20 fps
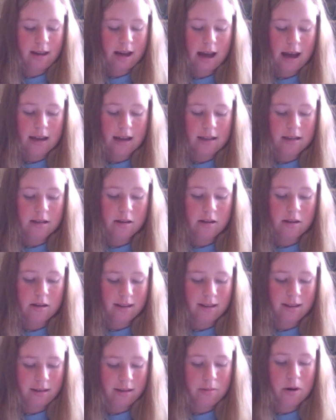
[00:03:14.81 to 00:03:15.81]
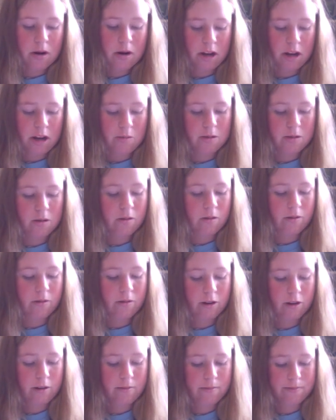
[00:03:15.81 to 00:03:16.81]
and didn't know that the party was
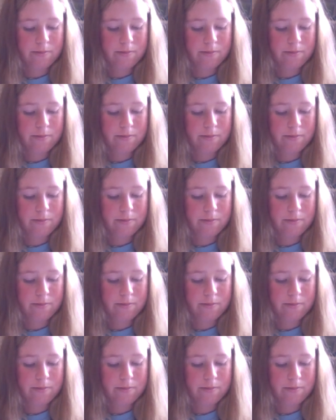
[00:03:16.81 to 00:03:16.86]
over.